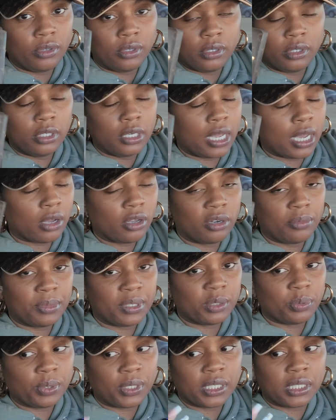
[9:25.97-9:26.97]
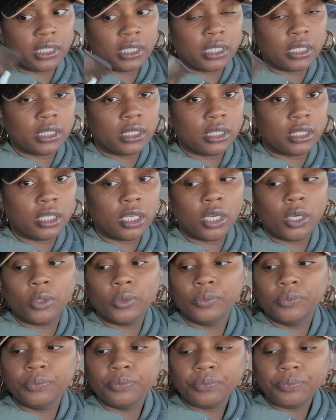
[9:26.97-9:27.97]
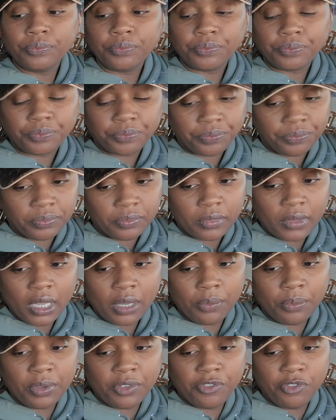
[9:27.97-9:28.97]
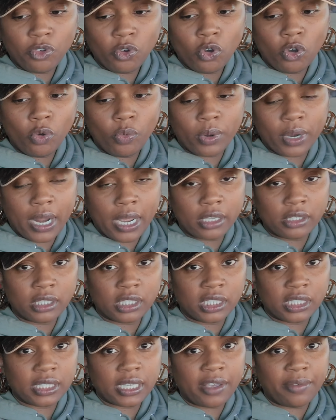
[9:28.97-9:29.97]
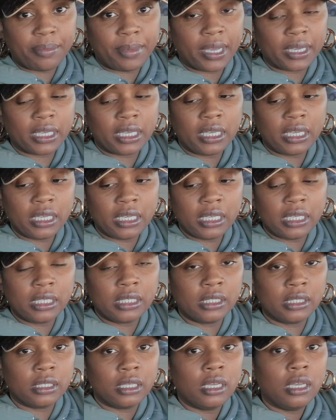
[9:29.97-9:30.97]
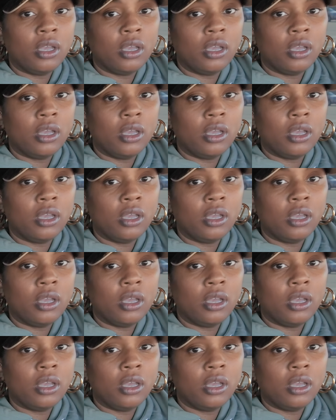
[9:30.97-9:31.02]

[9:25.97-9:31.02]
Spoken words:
You're not going to misplace this. So before, when I used to just have my keys